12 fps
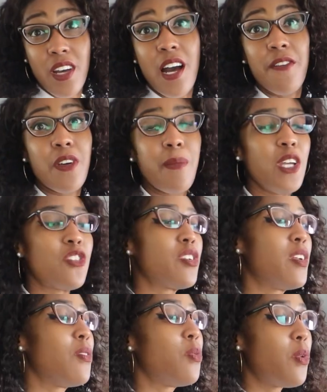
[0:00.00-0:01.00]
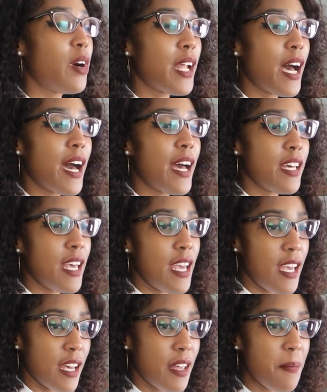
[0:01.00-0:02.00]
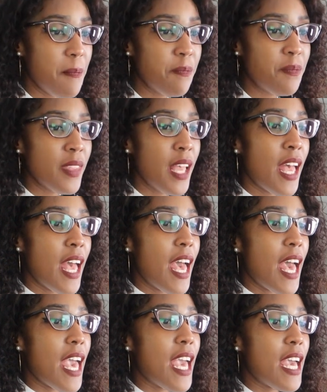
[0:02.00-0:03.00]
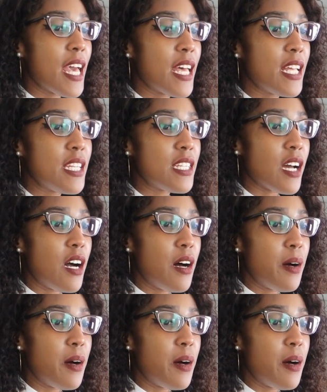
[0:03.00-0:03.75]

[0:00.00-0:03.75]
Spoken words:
the confirmation of what I am. And